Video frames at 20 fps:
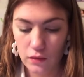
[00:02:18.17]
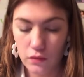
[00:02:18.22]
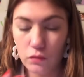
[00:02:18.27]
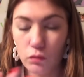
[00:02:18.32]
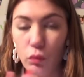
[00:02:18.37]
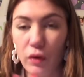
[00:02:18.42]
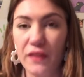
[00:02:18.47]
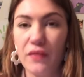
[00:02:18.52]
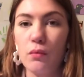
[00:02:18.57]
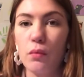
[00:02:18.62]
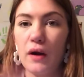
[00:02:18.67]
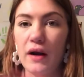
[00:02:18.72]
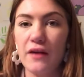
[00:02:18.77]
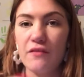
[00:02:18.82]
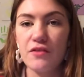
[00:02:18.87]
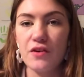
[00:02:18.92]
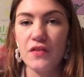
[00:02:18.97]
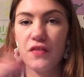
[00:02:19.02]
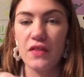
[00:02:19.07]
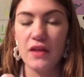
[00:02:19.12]
with
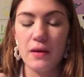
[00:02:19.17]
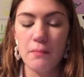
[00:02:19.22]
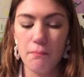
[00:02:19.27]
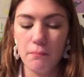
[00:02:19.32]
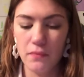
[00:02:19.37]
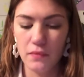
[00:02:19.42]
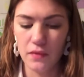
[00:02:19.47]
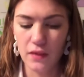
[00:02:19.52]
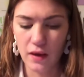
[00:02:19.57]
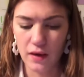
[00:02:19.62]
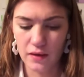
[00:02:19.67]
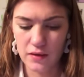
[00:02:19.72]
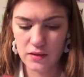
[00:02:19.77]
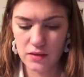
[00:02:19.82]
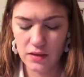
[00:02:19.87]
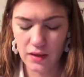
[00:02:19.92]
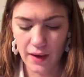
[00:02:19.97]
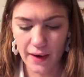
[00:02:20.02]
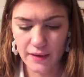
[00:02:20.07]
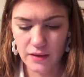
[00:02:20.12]
whatever theme the
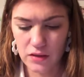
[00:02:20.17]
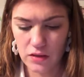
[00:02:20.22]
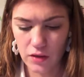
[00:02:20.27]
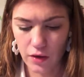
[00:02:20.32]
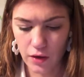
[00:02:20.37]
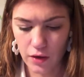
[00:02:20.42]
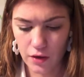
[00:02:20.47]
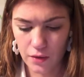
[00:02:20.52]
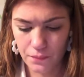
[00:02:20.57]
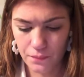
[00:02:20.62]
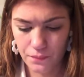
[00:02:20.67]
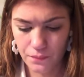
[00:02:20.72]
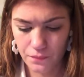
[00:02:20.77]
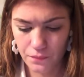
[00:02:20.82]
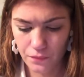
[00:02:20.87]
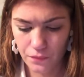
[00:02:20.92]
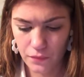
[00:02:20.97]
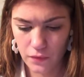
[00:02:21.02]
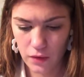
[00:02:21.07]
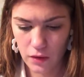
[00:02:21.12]
slides are.
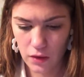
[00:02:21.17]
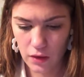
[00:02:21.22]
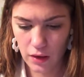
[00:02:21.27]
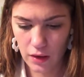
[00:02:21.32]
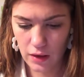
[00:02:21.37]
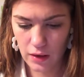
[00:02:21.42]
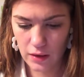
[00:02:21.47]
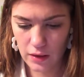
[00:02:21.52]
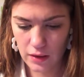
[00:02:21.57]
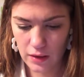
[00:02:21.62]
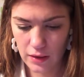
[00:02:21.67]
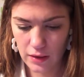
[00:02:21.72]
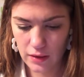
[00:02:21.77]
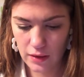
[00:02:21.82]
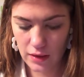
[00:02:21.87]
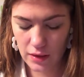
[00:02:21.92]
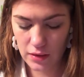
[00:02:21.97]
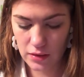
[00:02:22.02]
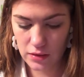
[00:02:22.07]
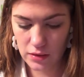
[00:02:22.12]
And then in
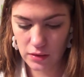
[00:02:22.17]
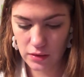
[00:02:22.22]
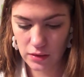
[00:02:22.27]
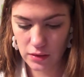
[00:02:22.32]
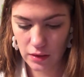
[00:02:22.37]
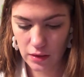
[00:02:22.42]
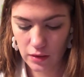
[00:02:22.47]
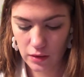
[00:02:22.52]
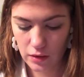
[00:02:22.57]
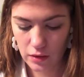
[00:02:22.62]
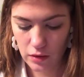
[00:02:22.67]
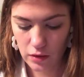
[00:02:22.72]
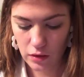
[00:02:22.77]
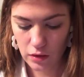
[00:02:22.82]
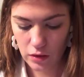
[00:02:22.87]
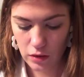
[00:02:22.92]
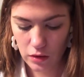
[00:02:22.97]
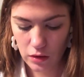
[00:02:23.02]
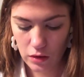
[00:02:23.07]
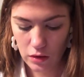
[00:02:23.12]
this
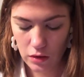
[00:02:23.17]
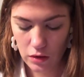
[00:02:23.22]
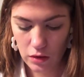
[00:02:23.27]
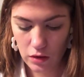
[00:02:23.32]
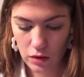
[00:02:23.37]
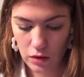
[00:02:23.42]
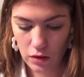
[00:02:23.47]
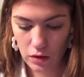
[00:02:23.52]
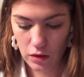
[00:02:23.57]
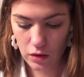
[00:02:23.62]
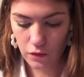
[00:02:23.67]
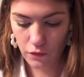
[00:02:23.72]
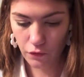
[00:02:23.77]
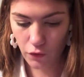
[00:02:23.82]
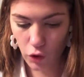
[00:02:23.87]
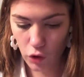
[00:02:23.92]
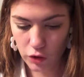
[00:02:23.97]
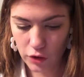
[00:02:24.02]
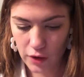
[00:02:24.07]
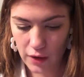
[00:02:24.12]

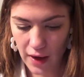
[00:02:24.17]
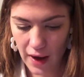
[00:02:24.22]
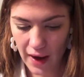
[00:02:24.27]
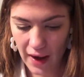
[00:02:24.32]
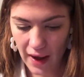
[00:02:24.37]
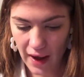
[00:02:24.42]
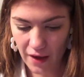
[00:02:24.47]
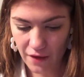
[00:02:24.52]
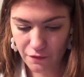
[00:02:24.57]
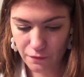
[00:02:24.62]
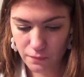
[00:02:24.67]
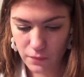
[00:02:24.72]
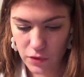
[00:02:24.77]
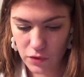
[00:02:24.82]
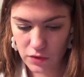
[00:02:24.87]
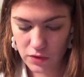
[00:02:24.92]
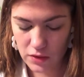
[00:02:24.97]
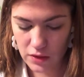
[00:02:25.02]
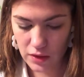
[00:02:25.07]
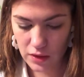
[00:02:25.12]
folder I have
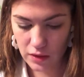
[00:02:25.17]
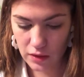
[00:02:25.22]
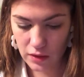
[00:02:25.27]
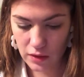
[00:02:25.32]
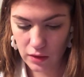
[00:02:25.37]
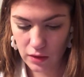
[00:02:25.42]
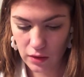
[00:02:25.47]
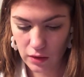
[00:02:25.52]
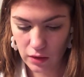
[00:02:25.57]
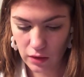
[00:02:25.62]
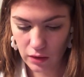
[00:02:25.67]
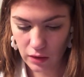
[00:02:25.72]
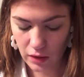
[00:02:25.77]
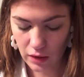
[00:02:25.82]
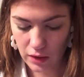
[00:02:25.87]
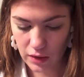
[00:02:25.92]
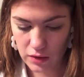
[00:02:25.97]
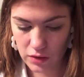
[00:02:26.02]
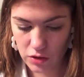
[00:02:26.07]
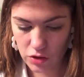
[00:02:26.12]
music,
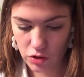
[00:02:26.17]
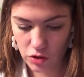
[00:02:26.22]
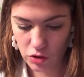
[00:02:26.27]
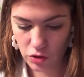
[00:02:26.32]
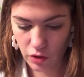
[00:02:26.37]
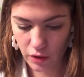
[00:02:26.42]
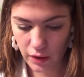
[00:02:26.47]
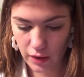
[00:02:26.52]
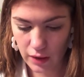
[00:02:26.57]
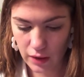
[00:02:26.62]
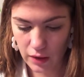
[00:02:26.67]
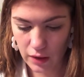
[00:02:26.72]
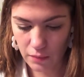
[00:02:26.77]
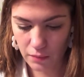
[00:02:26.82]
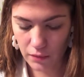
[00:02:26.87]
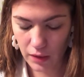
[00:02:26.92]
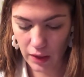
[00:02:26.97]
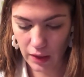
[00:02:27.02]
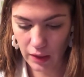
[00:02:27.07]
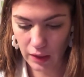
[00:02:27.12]

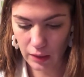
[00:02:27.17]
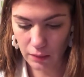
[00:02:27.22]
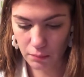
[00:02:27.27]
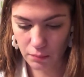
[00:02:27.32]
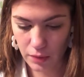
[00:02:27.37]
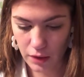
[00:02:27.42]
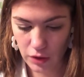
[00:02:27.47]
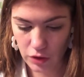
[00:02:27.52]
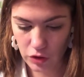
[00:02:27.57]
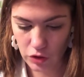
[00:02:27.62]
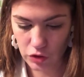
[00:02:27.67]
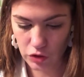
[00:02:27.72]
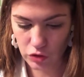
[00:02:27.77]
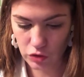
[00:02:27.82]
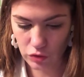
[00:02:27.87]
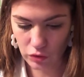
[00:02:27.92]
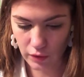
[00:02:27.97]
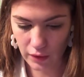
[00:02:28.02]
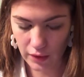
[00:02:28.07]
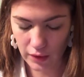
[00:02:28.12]
Instagram, and
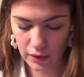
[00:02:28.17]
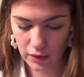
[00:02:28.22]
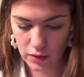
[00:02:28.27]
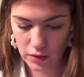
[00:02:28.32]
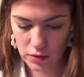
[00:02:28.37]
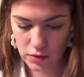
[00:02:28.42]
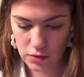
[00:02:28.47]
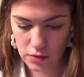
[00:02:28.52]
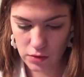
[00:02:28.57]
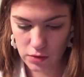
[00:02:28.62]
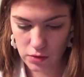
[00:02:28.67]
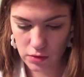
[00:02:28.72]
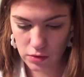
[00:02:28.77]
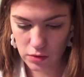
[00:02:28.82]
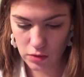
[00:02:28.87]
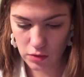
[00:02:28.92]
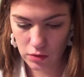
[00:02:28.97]
Pinterest.